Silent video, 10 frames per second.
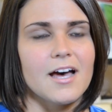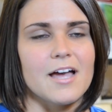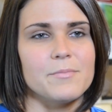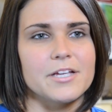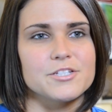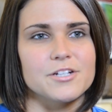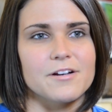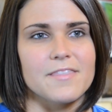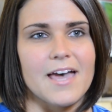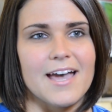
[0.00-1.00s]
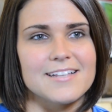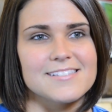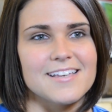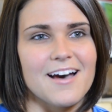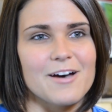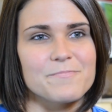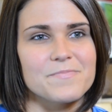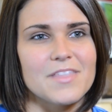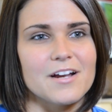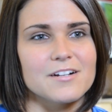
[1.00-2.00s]
I make sure that
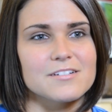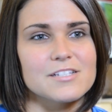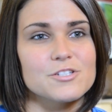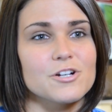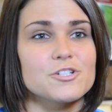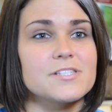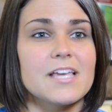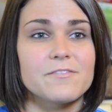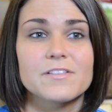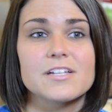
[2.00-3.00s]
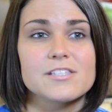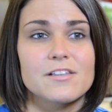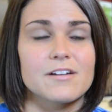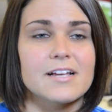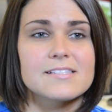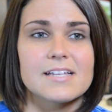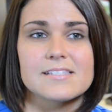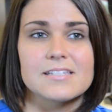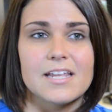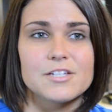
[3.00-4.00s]
they're discharged safely to their next
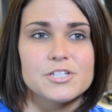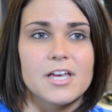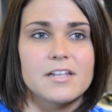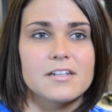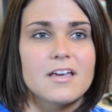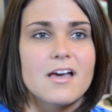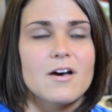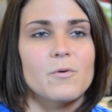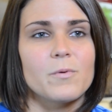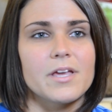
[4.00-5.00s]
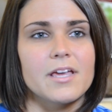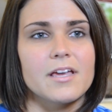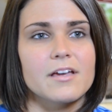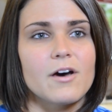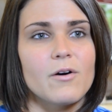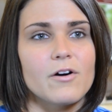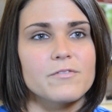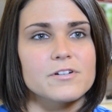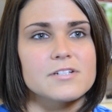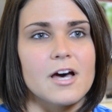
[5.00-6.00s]
destination. We go
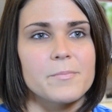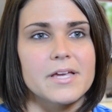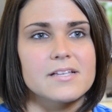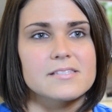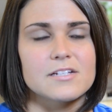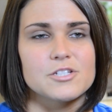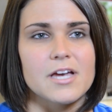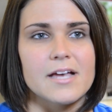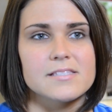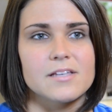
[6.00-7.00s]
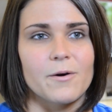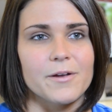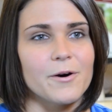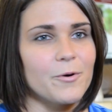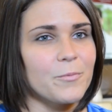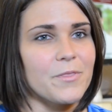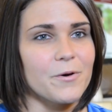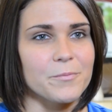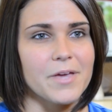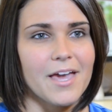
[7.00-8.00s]
over topics such as going home with
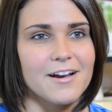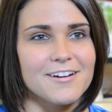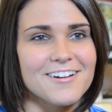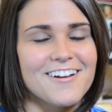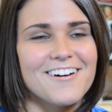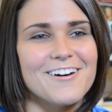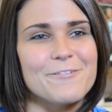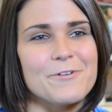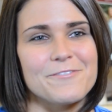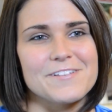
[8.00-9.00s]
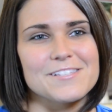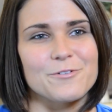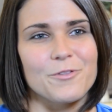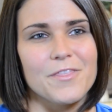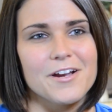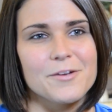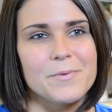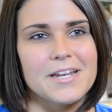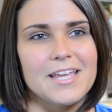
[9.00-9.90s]
home care, with physical therapy